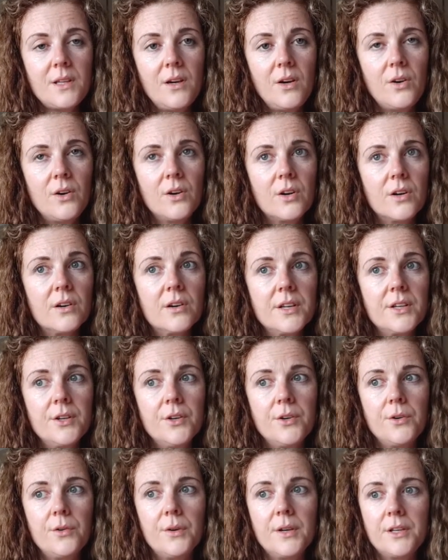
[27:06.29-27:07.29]
Or
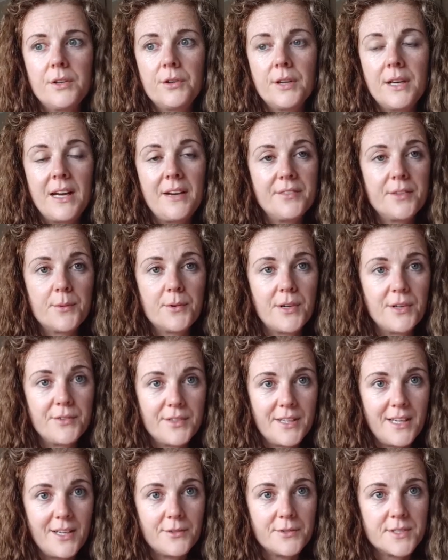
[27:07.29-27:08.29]
you could have them around
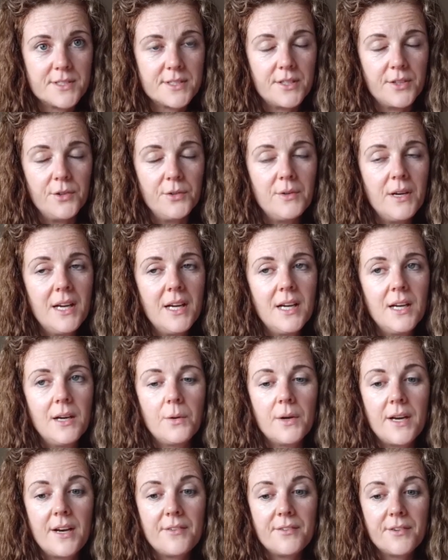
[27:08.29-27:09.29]
the house,
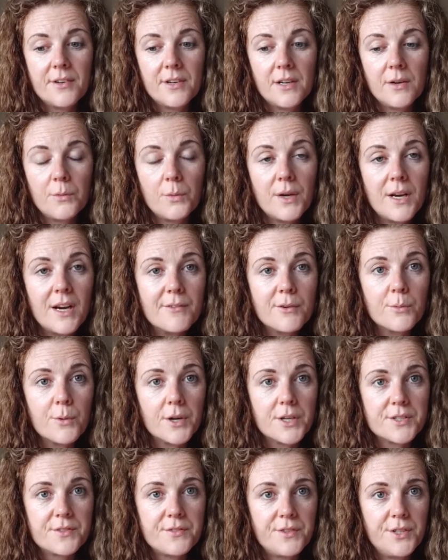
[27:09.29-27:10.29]
whatever
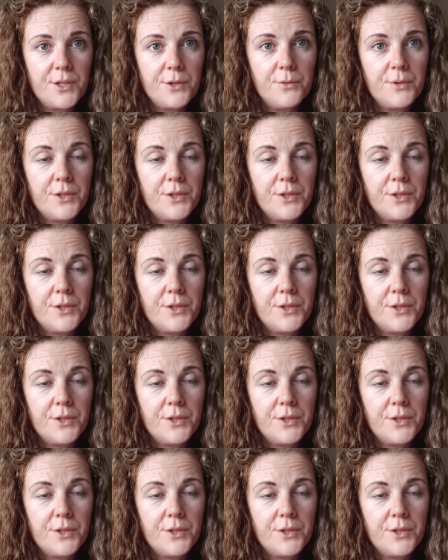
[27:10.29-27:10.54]
works for you.